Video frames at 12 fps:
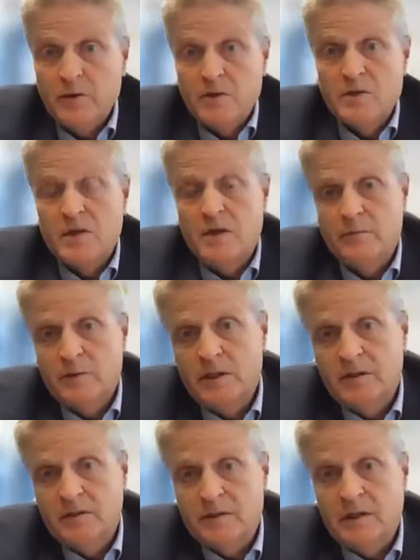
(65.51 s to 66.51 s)
We just
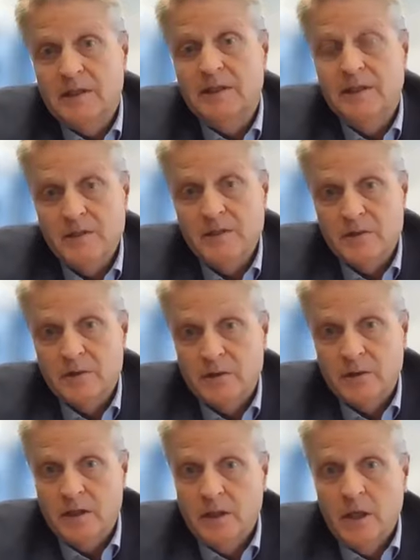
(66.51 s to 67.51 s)
celebrated
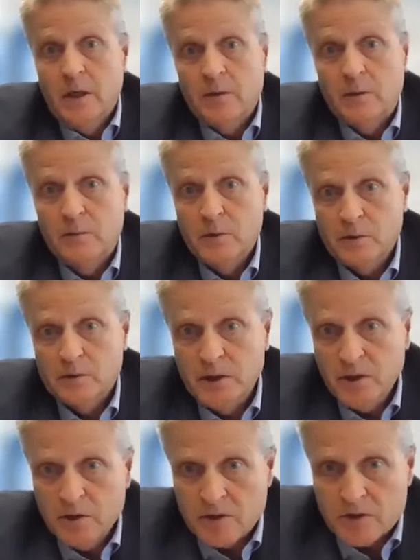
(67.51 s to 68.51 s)
yesterday the World
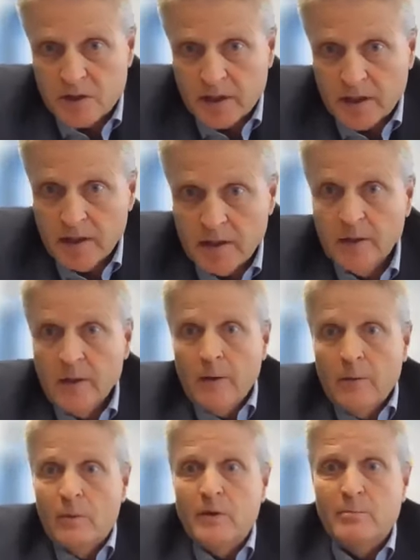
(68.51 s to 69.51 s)
Teachers Day,
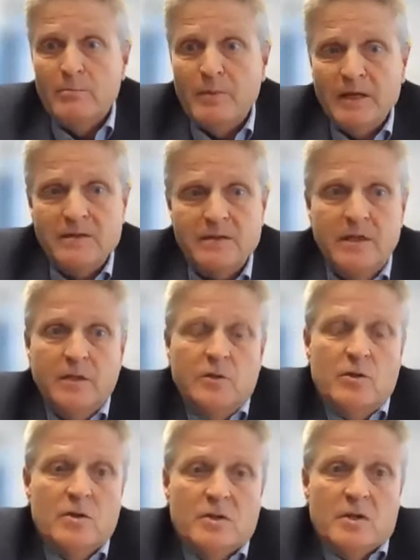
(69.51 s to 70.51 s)
when the best
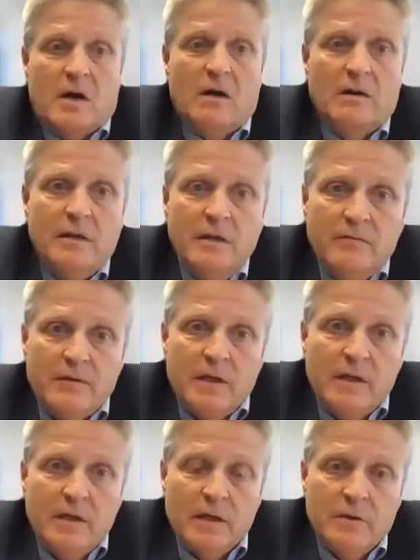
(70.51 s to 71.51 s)
teachers are
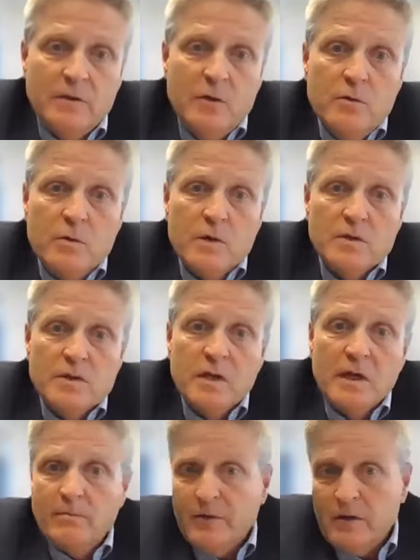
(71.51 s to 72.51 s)
leaving and new ones
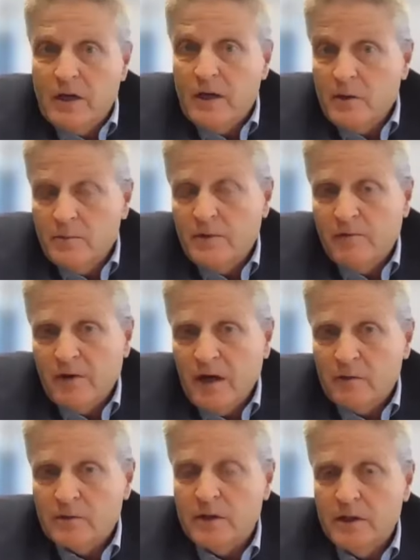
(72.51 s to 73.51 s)
can be, cannot be
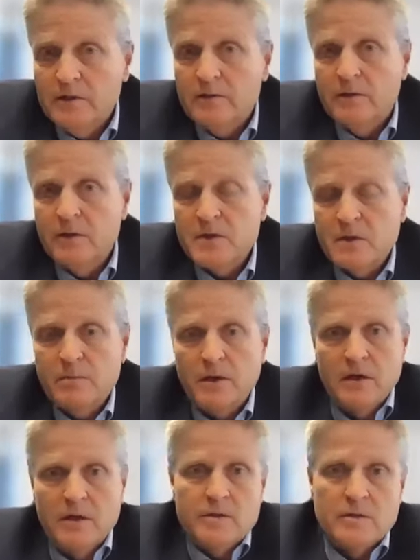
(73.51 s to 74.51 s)
found. And this
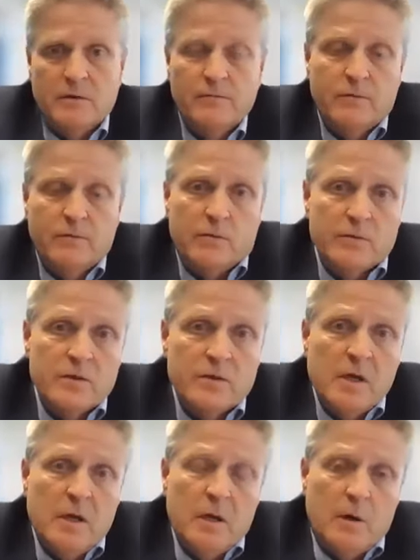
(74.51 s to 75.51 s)
applies, of course,
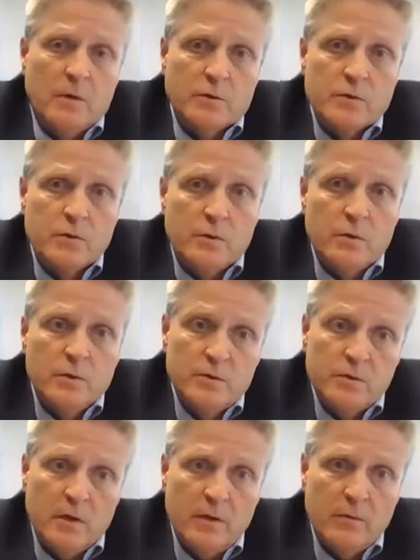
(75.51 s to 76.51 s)
also
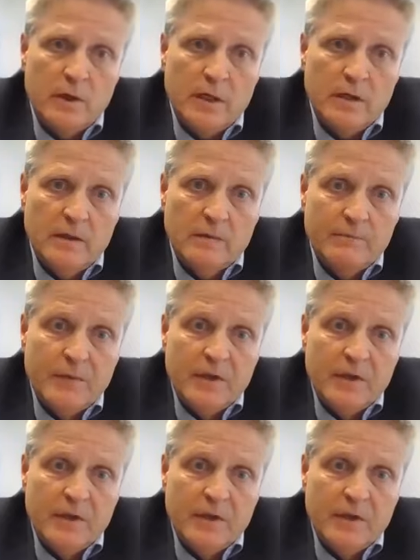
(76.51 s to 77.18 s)
to Lithuania.